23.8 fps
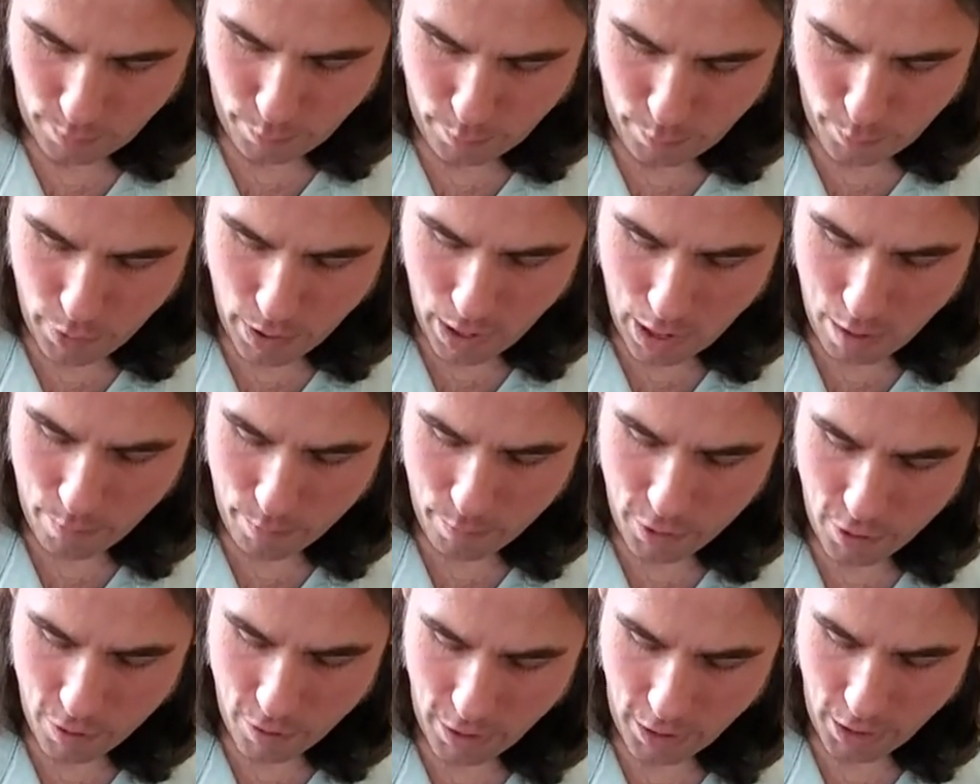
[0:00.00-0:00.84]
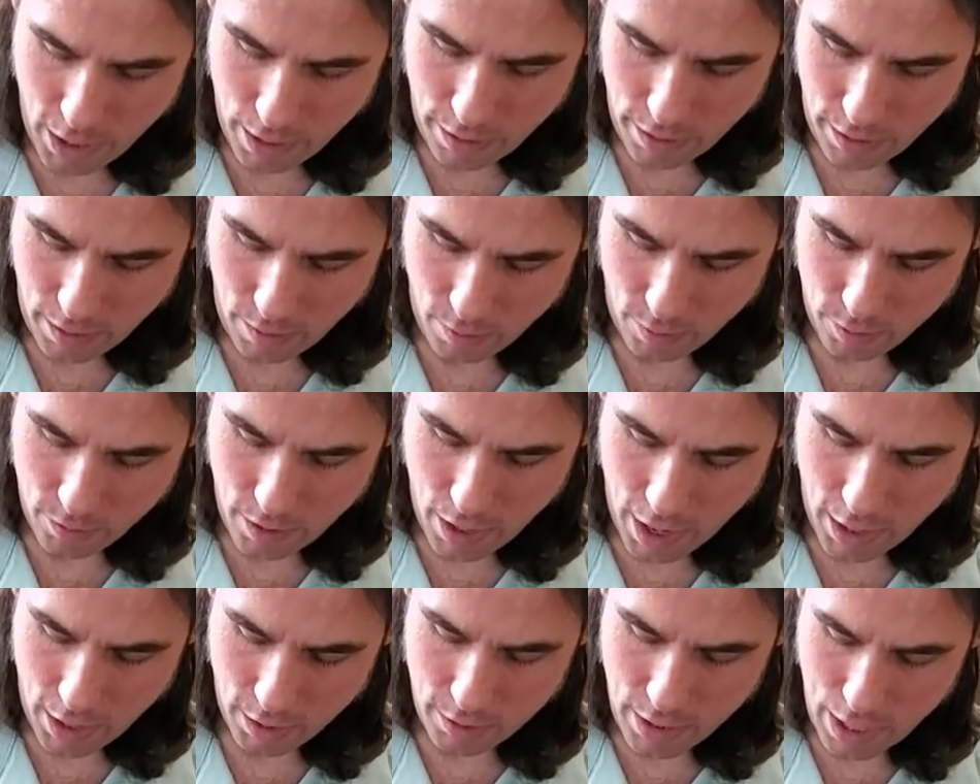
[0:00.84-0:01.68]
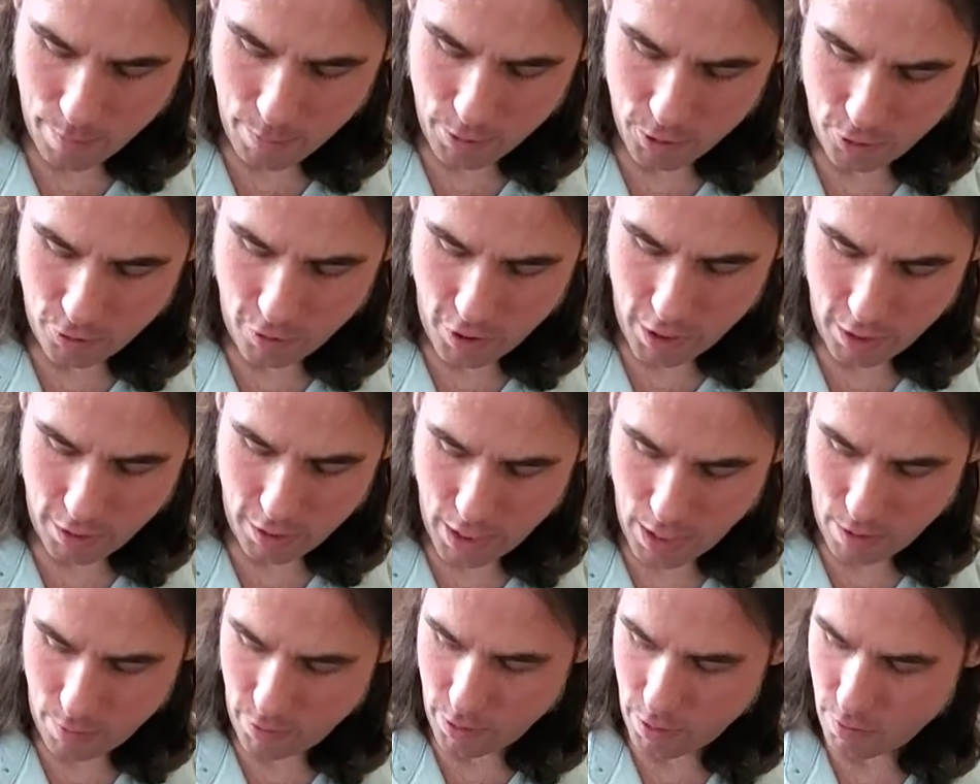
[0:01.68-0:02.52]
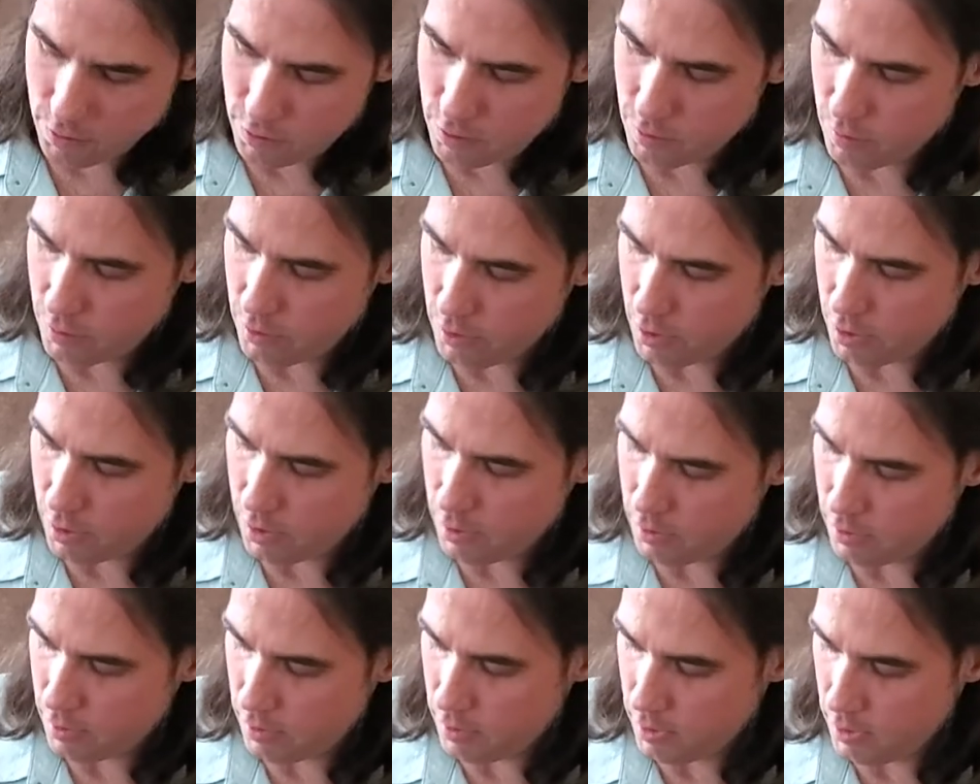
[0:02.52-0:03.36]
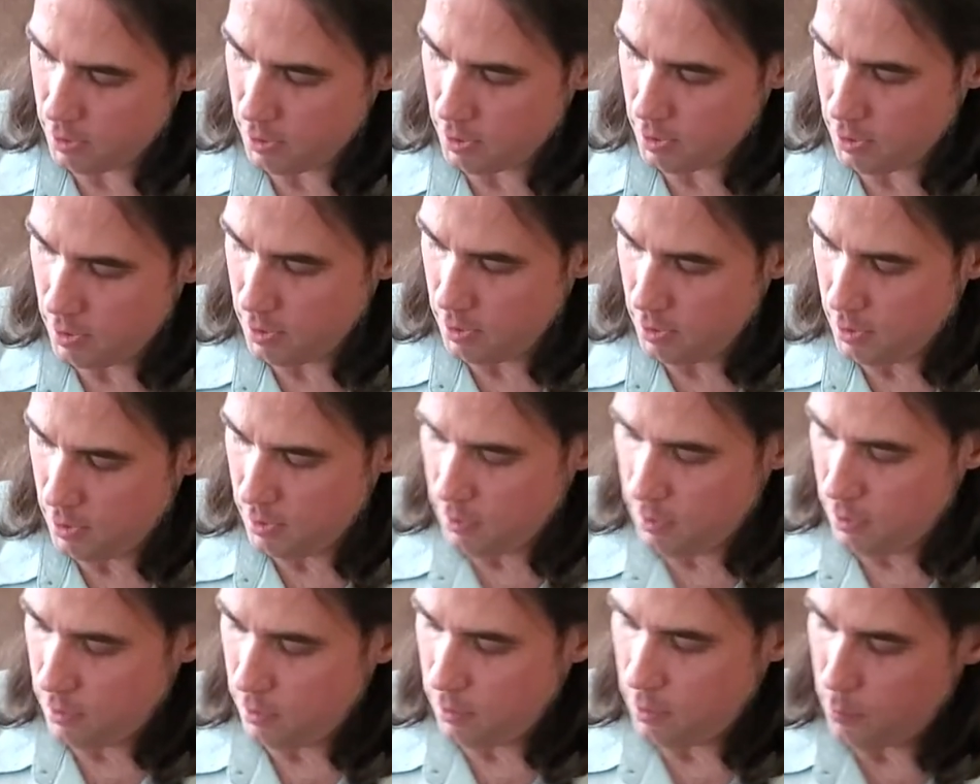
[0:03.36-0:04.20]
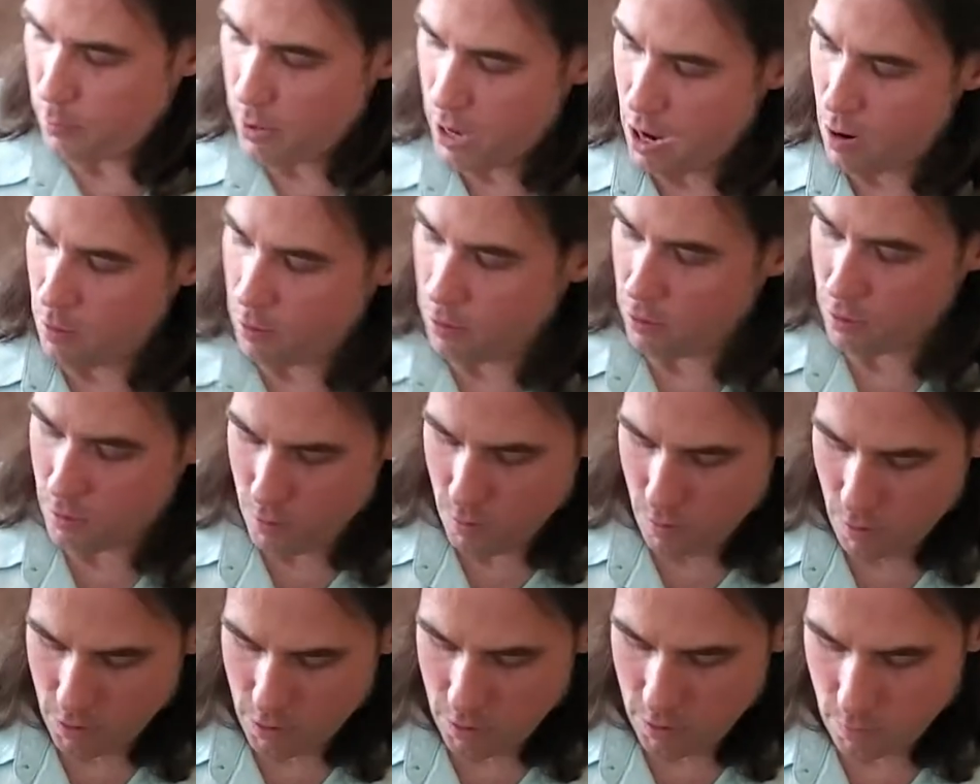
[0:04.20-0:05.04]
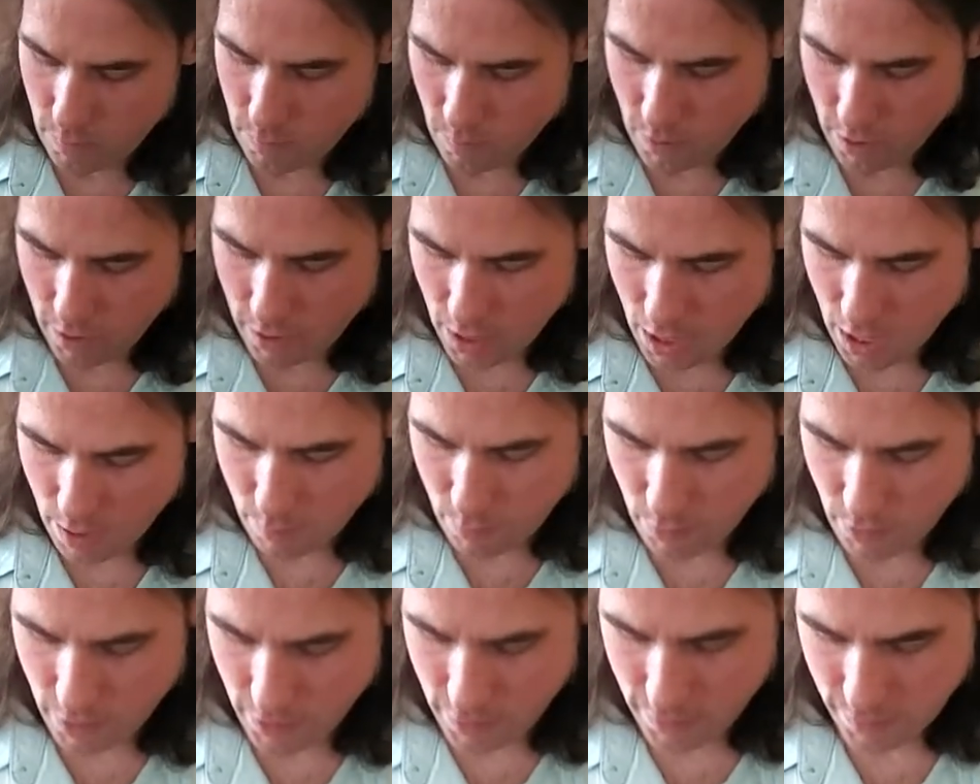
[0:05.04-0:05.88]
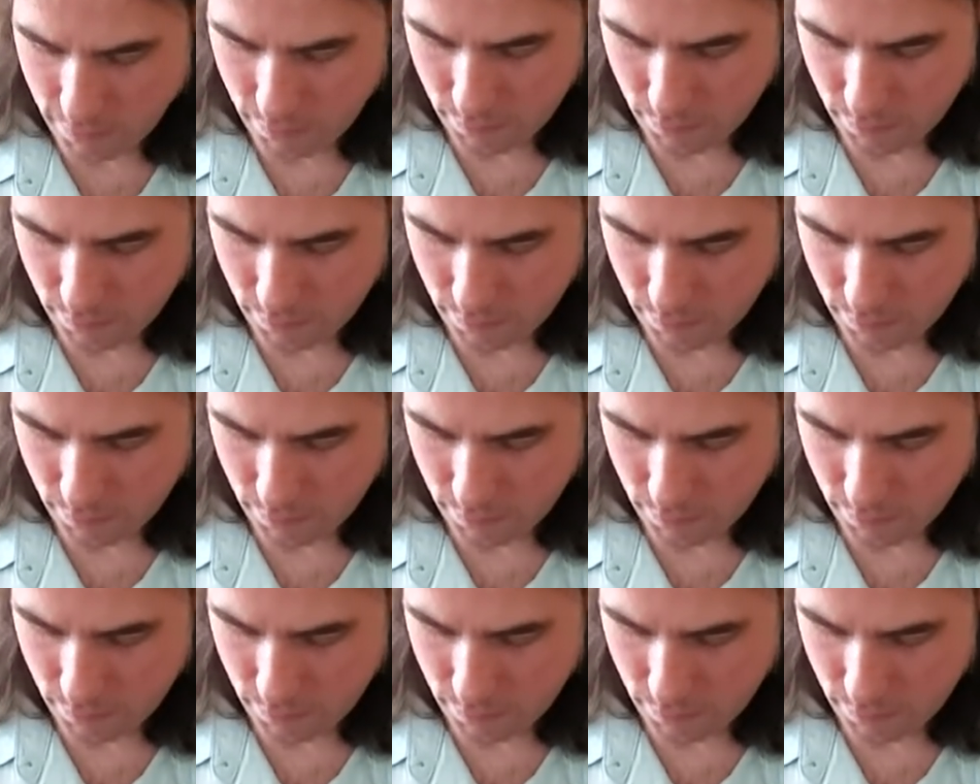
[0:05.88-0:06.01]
Palm muting, I think I was kind of demonstrating that when I was doing the power chords and whatnot, but